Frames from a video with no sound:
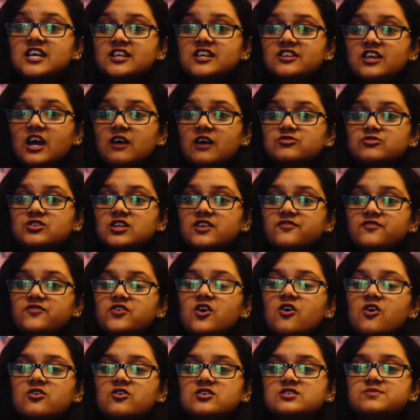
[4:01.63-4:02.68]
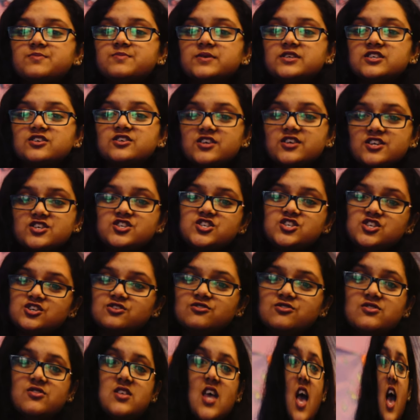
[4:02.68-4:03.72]
to tell you how to live yours, but you can
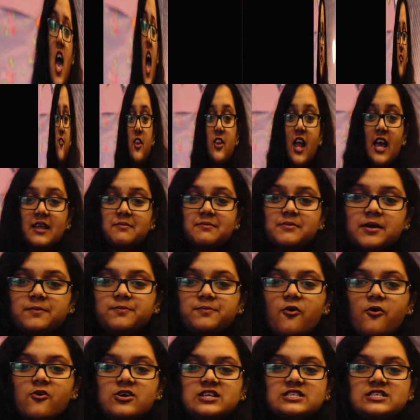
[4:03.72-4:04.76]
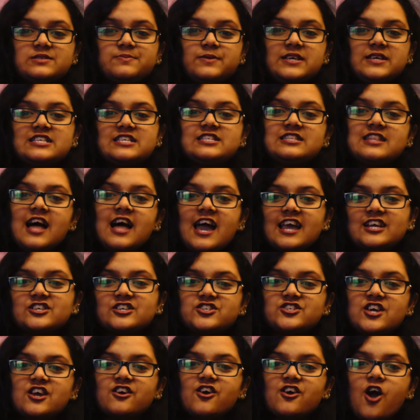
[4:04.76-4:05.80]
choose. If you like my points, please like,
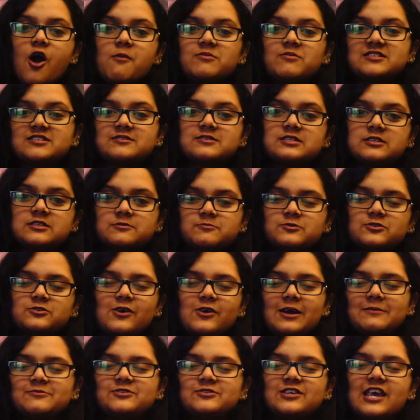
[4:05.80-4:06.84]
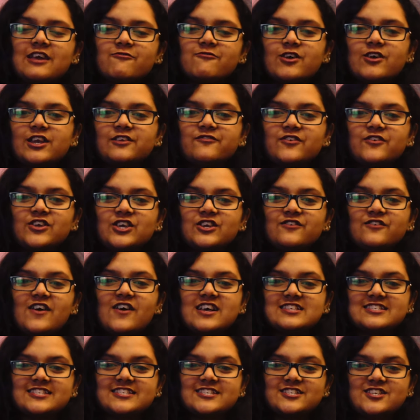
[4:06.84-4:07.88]
share, comment and subscribe to Get Ready for
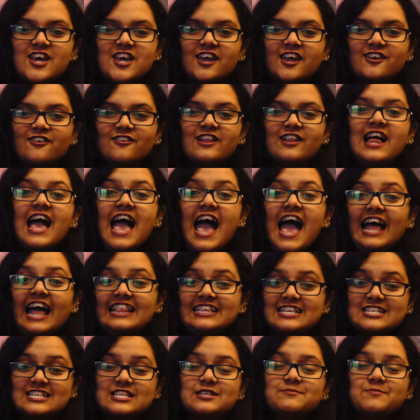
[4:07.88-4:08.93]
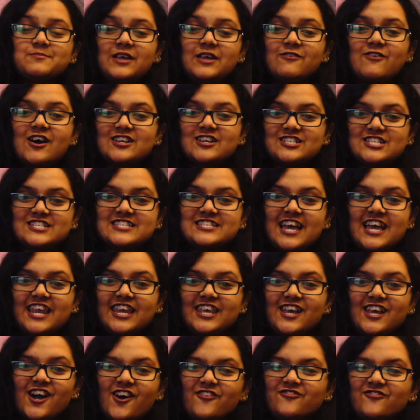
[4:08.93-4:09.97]
University channel. And this is me, Raji,
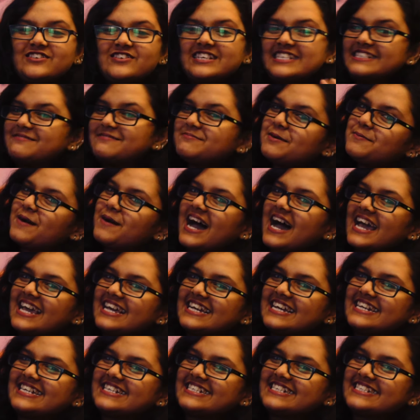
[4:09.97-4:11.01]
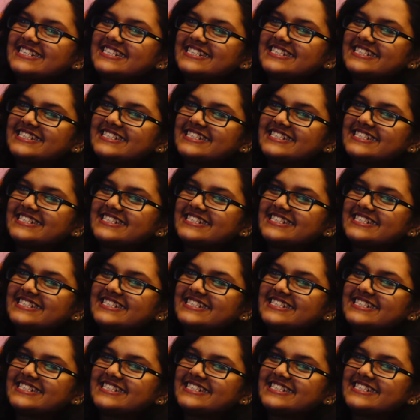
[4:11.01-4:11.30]
signing off. Bye bye.